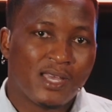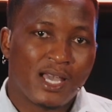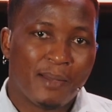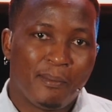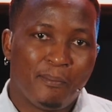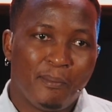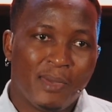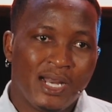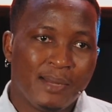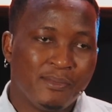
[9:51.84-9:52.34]

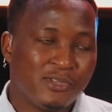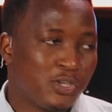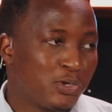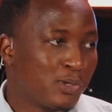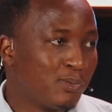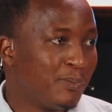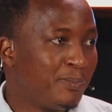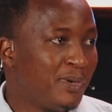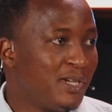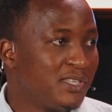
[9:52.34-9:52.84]
my name is Cedric
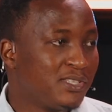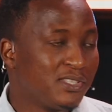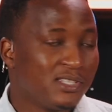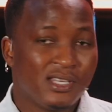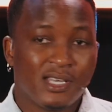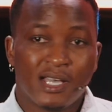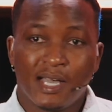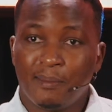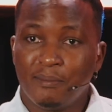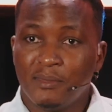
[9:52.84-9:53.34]
Mupenzi.
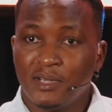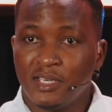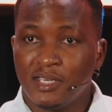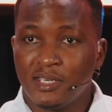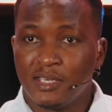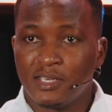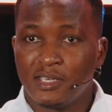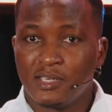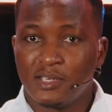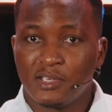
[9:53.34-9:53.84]
I'm
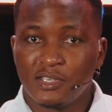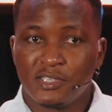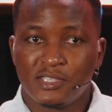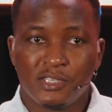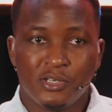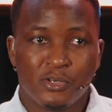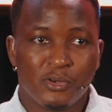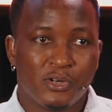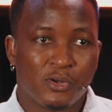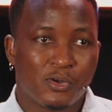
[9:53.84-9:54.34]
the
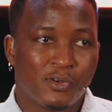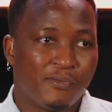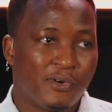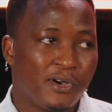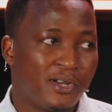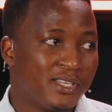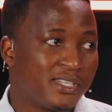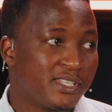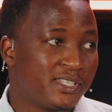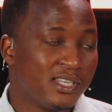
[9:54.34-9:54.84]
CEO and
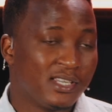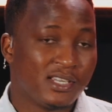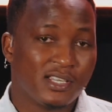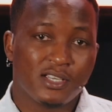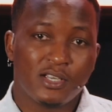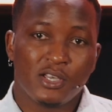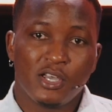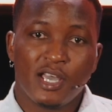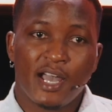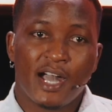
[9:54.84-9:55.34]
co-founder at Sync.
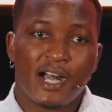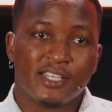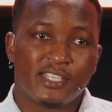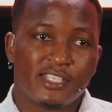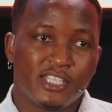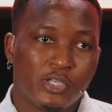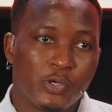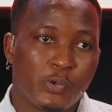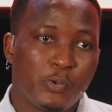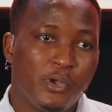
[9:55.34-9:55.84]
At
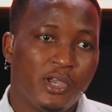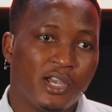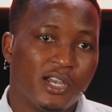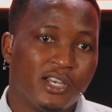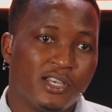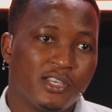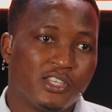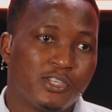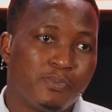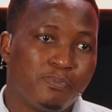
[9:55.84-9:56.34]
Sync, we
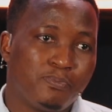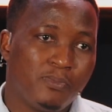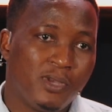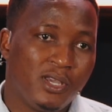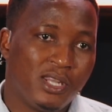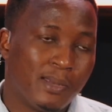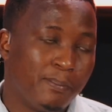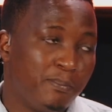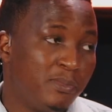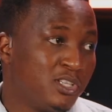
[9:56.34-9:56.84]
are in
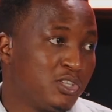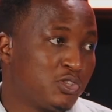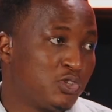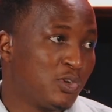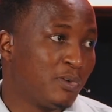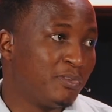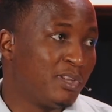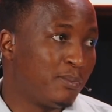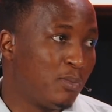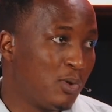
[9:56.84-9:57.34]
the business to
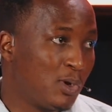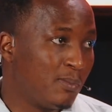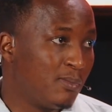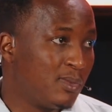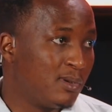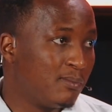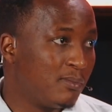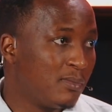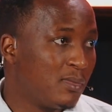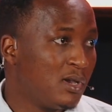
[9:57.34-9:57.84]
solve that
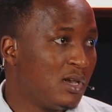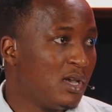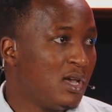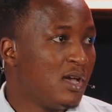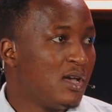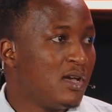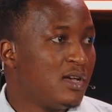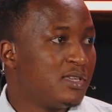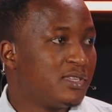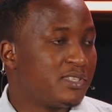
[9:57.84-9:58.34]
problem.
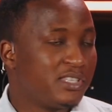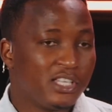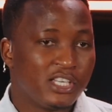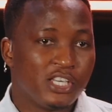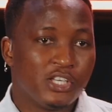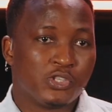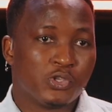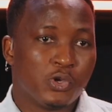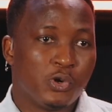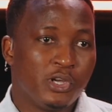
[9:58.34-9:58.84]
Sync
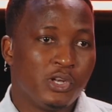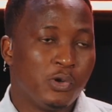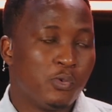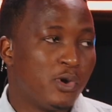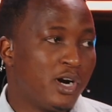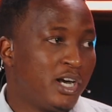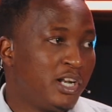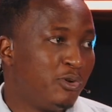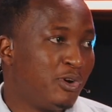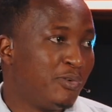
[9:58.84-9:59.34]
is
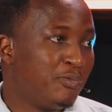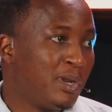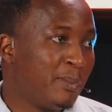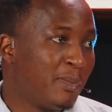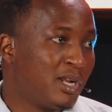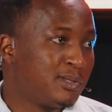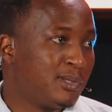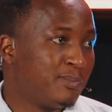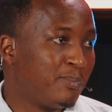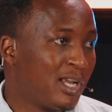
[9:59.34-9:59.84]
all-in-one revenue
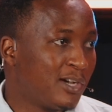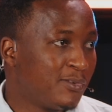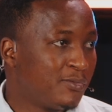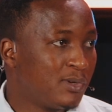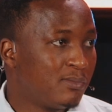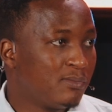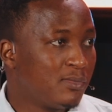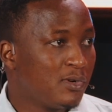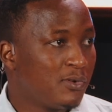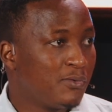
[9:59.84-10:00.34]
management
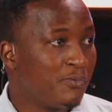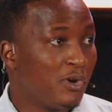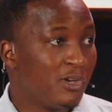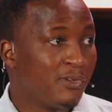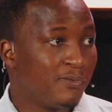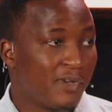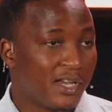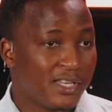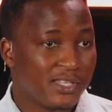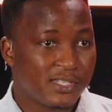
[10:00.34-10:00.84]
platform for
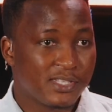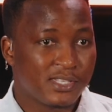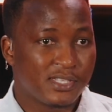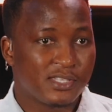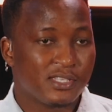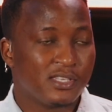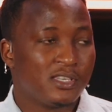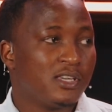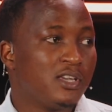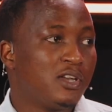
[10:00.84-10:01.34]
events.
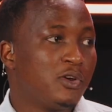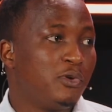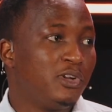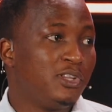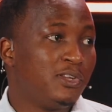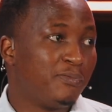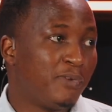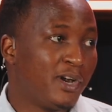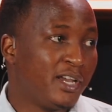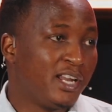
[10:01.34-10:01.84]
We're
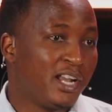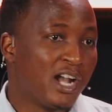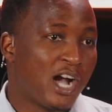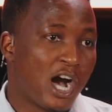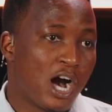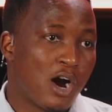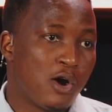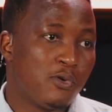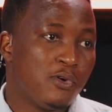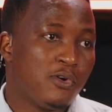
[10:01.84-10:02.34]
defining
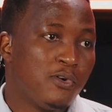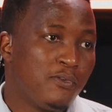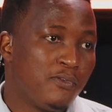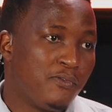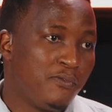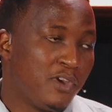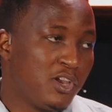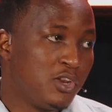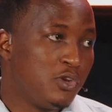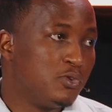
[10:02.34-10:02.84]
how
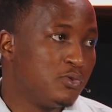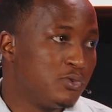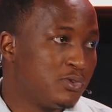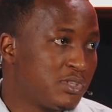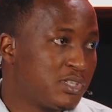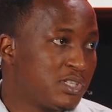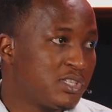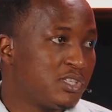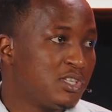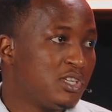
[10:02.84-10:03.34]

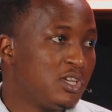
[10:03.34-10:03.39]
venues